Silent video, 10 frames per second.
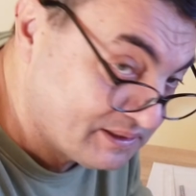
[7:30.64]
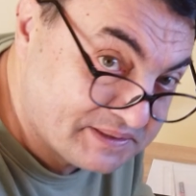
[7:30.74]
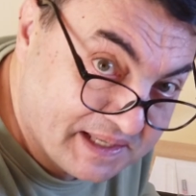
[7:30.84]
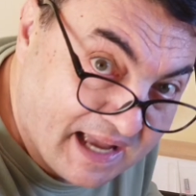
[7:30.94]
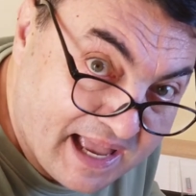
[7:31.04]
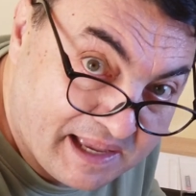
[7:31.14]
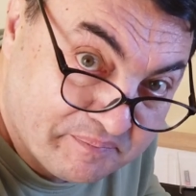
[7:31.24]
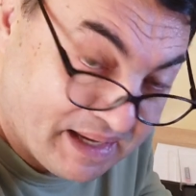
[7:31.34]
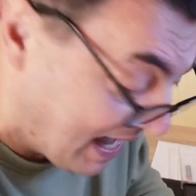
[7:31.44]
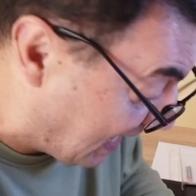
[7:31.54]
You see, I
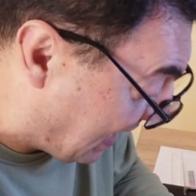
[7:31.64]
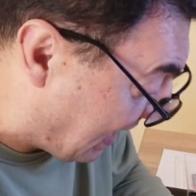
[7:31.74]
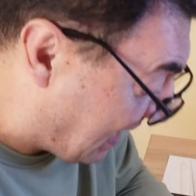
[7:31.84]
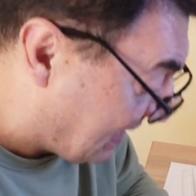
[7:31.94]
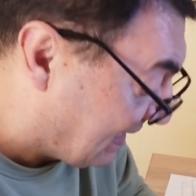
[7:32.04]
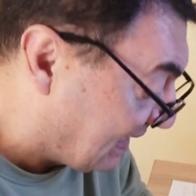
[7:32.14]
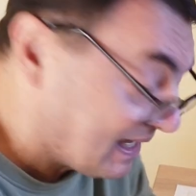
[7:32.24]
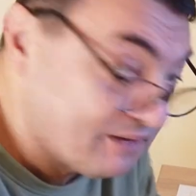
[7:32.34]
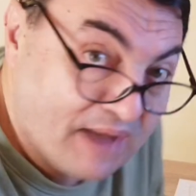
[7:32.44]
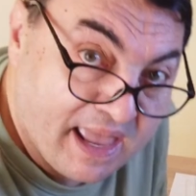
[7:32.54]
am.
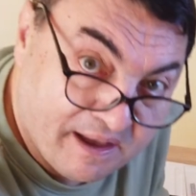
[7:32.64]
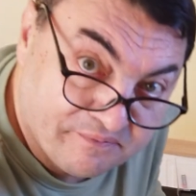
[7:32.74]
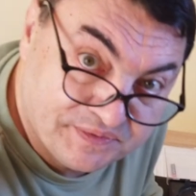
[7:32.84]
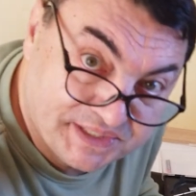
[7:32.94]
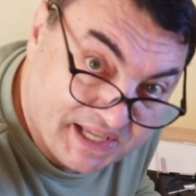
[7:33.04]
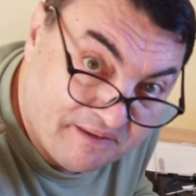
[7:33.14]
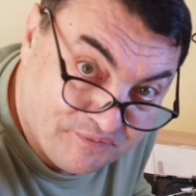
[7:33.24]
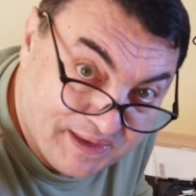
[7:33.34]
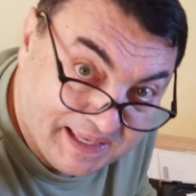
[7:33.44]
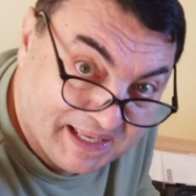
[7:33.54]
If I have
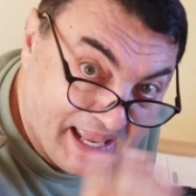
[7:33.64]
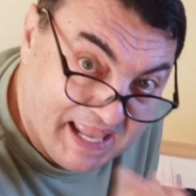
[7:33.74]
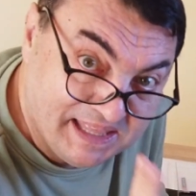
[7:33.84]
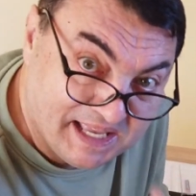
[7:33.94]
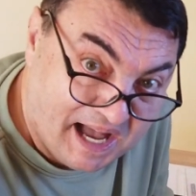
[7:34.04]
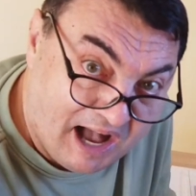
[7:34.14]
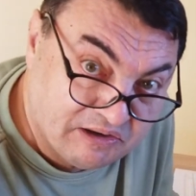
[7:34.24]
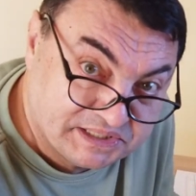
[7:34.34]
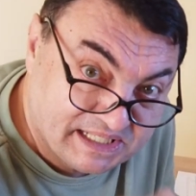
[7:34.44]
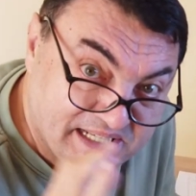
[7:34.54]
something in the
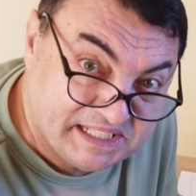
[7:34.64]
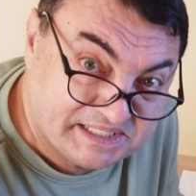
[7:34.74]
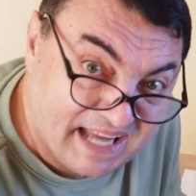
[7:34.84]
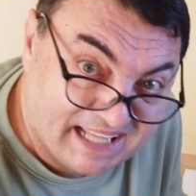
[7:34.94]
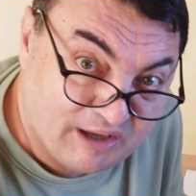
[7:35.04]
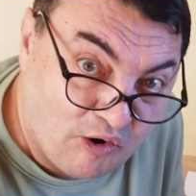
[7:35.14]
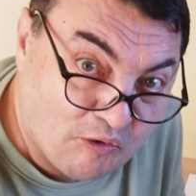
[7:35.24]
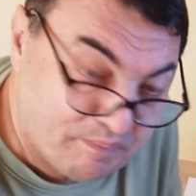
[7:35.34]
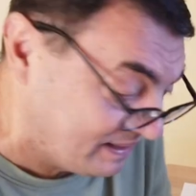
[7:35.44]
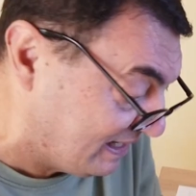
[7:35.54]
house and it's not
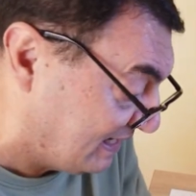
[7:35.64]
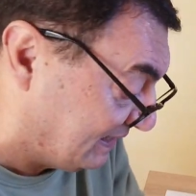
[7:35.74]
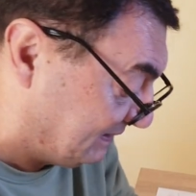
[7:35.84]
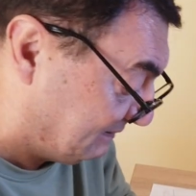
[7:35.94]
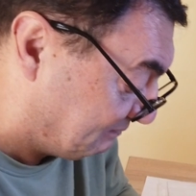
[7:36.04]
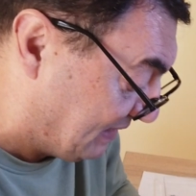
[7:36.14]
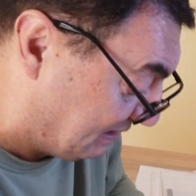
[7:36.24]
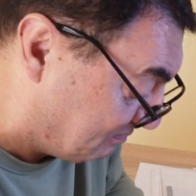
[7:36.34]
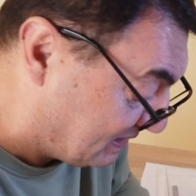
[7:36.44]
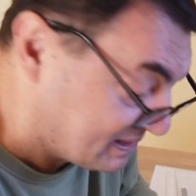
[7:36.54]
open yet,
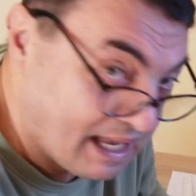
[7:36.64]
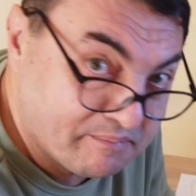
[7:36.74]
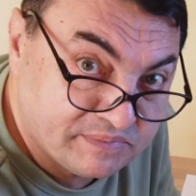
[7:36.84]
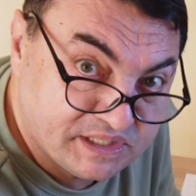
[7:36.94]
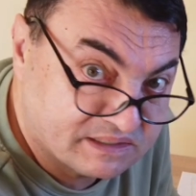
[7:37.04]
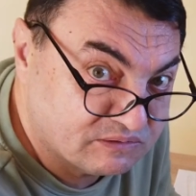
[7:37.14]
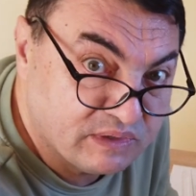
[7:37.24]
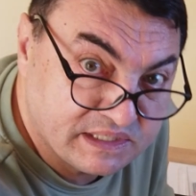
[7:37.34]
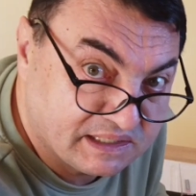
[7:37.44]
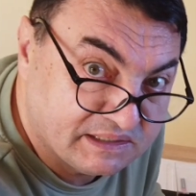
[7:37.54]
that means I'm just
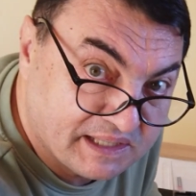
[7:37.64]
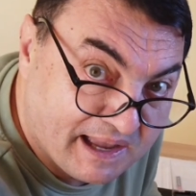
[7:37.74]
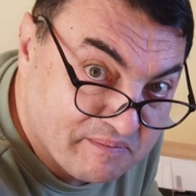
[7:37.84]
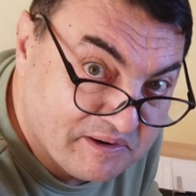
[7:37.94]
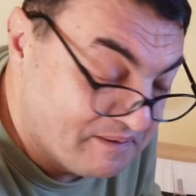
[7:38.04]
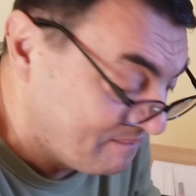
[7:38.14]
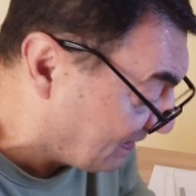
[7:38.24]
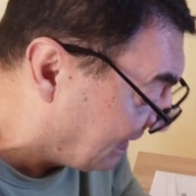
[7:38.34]
wasting time, you know.